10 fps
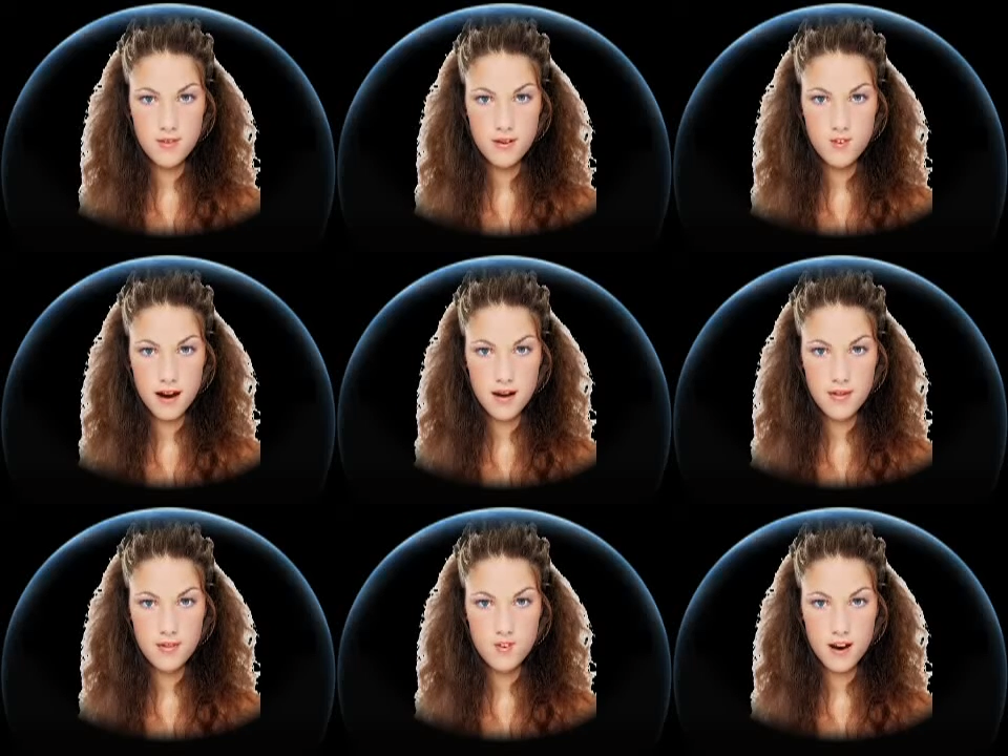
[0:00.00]
It has the
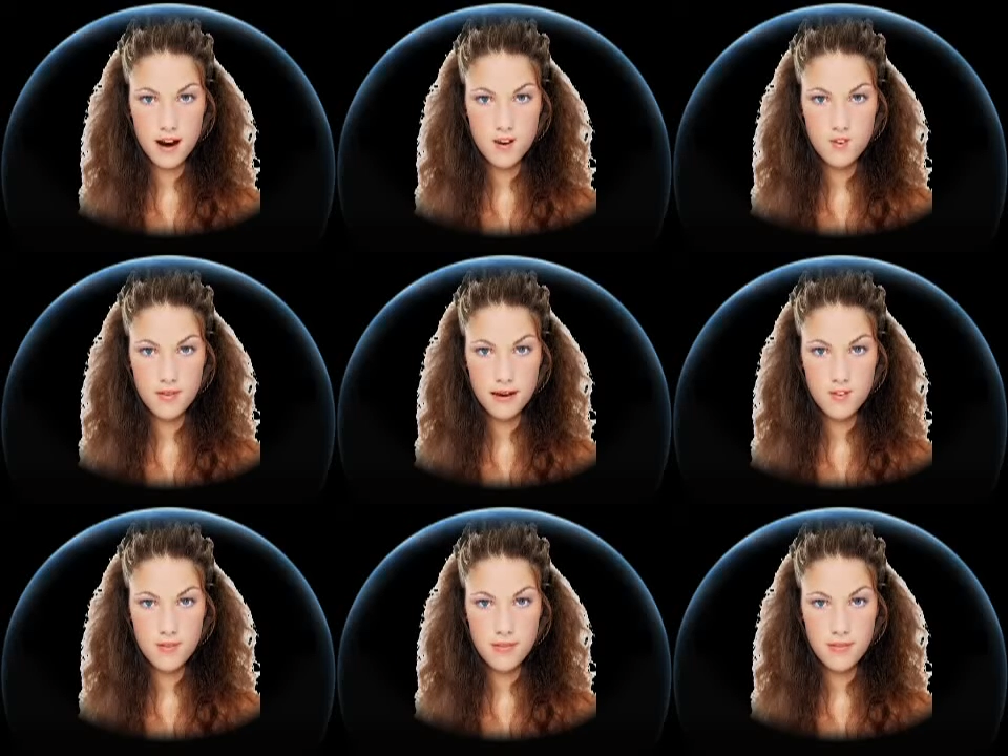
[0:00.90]
power to
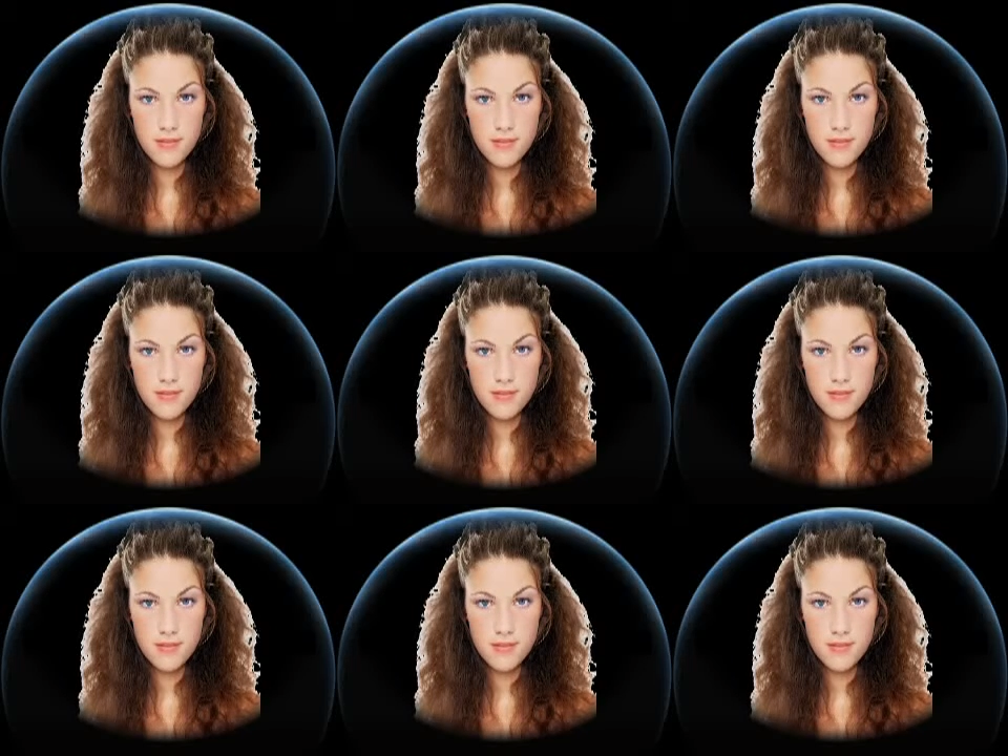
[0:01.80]
enlighten.